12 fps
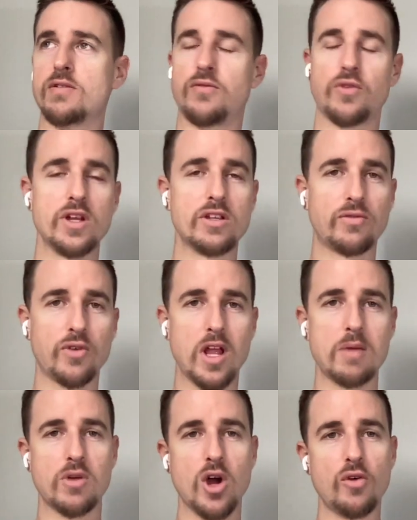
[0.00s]
freeze
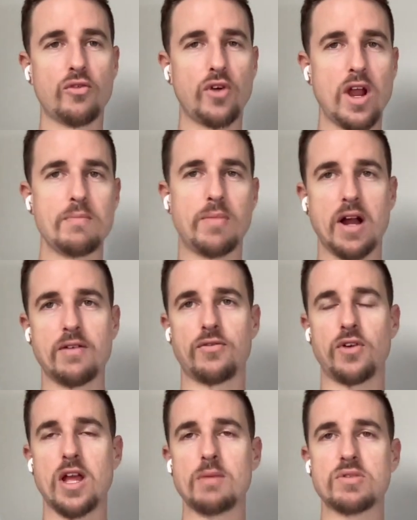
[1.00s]
frame, go frame by
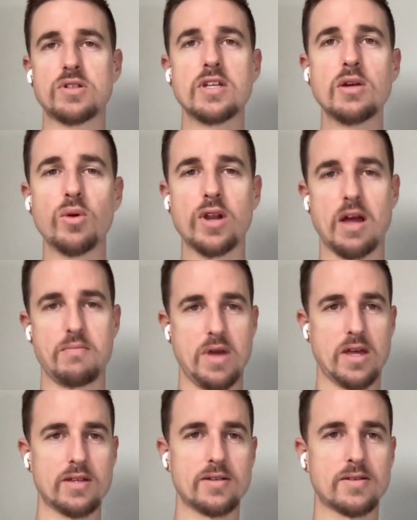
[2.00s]
frame, see what I
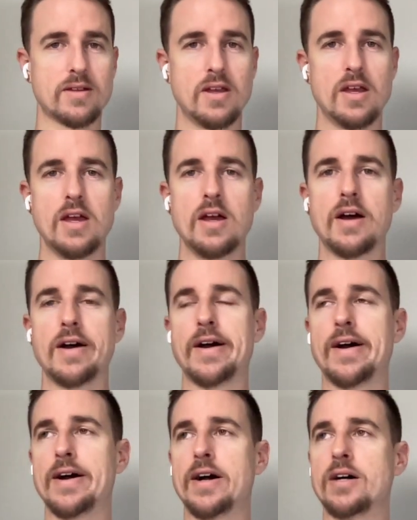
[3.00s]
missed,
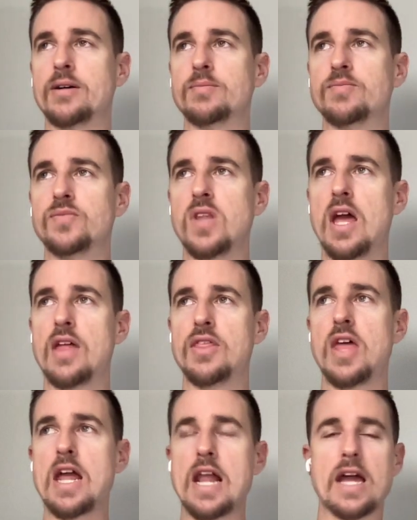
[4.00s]
and
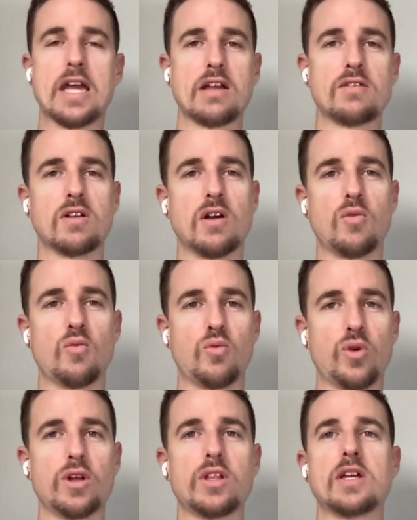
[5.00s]
then I can
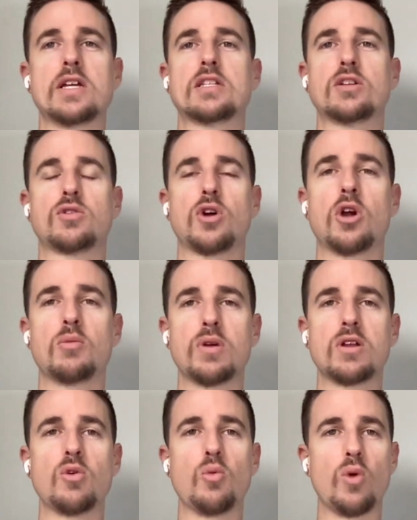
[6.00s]
really determine
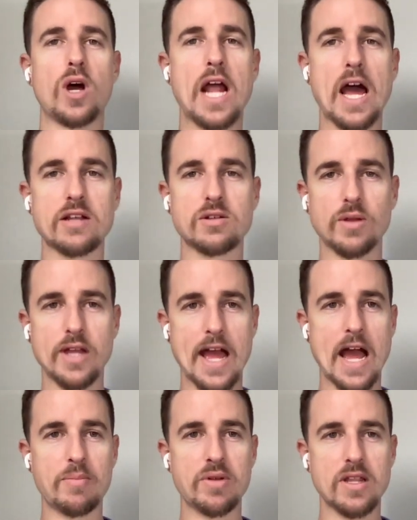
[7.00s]
what actually
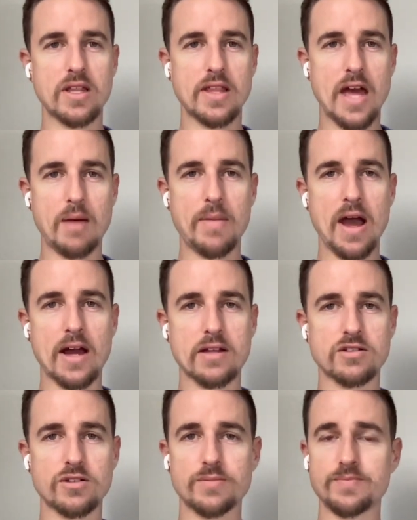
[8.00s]
happened in that
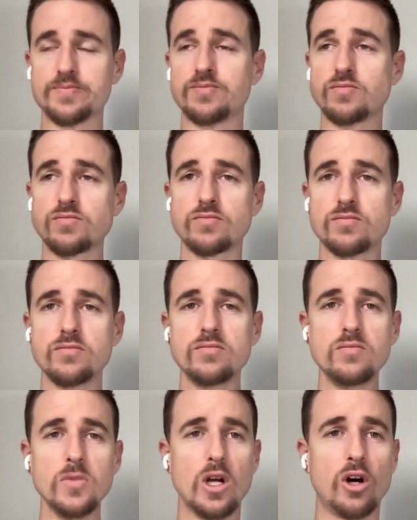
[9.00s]
match.
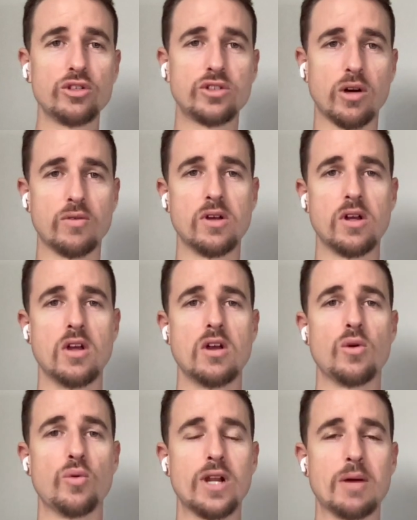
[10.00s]
Also,
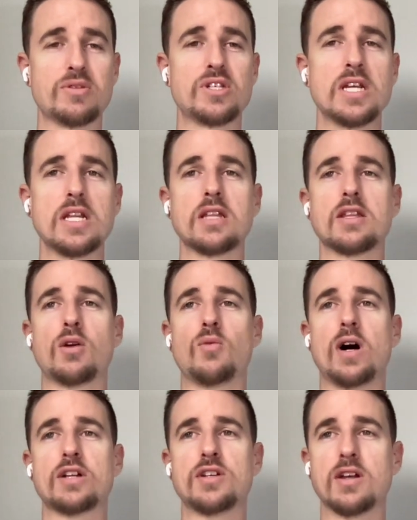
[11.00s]
when I'm sitting there
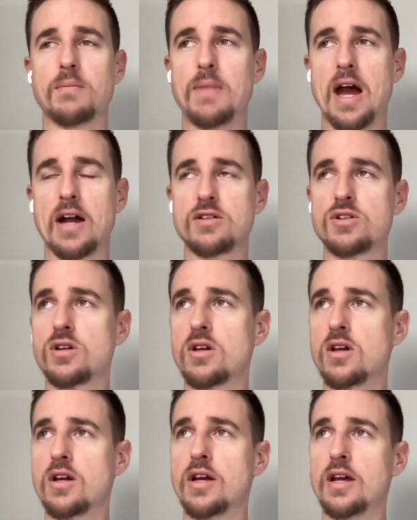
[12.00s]
watching a match,
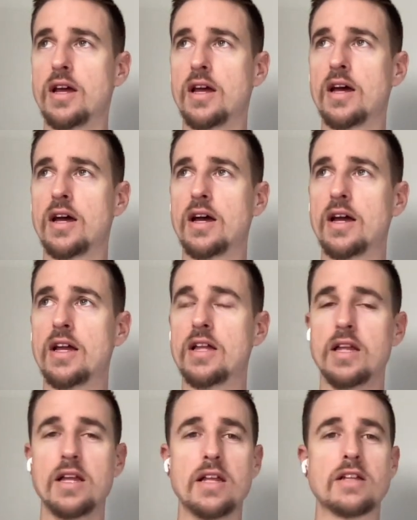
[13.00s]

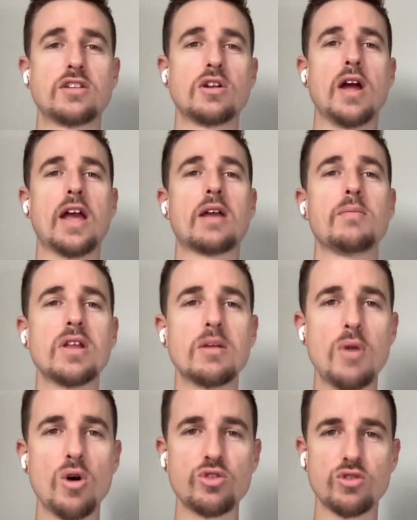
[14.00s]
it can be an
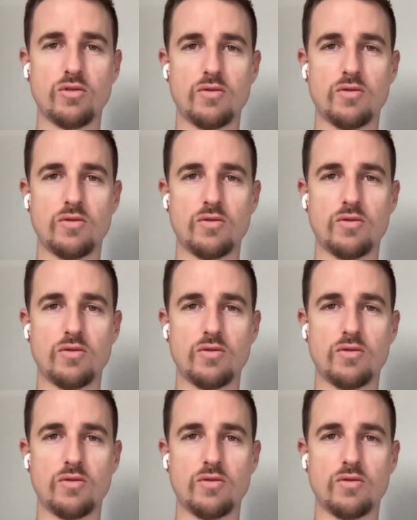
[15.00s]
emotional